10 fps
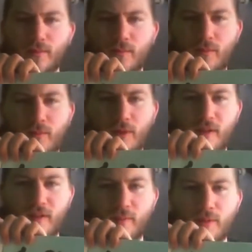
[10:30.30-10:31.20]
For
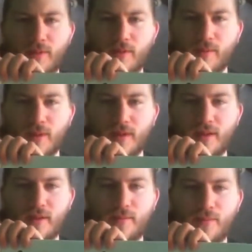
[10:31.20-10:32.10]
example, this one
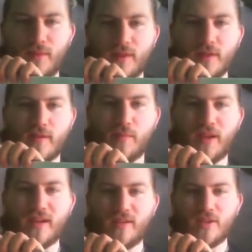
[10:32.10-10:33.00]
here,
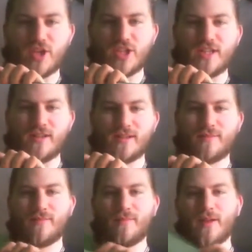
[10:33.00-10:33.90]
splitting the shield
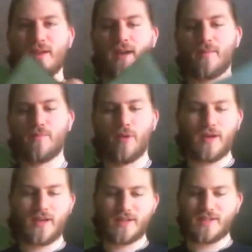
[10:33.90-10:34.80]
and
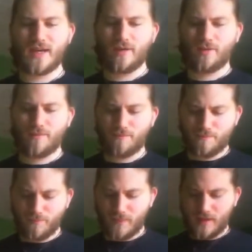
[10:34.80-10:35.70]
pulling it down,
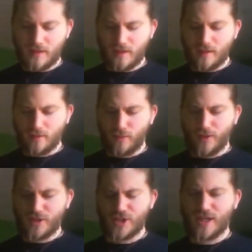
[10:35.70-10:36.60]

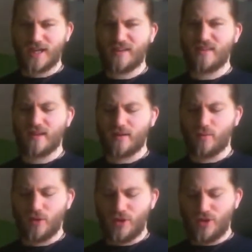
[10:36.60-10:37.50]
which I think
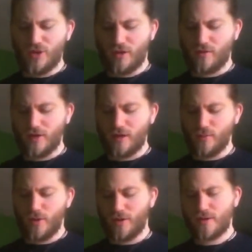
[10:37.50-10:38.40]
would not really
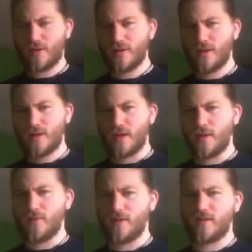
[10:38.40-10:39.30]
work.
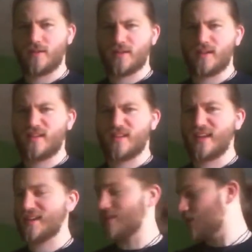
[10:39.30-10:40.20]
If your sword gets
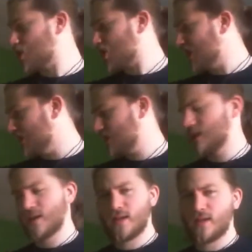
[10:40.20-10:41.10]
stuck in the shield,
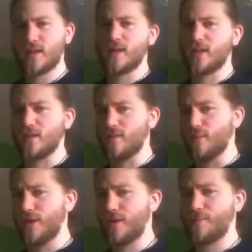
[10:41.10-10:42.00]
you
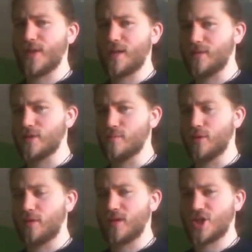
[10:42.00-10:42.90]
will not be able to
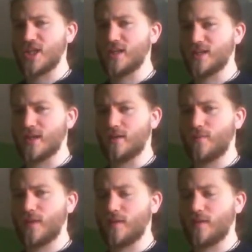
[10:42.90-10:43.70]
pull the shield down.